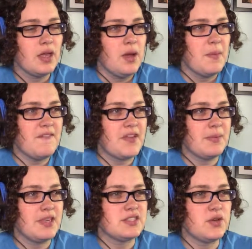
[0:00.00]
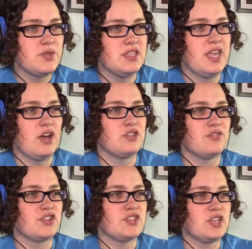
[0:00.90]
My family has owned this house
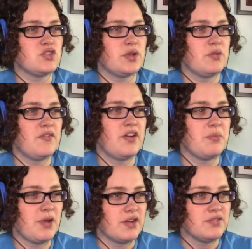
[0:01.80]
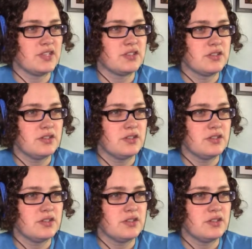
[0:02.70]
for a century. We're very proud of it.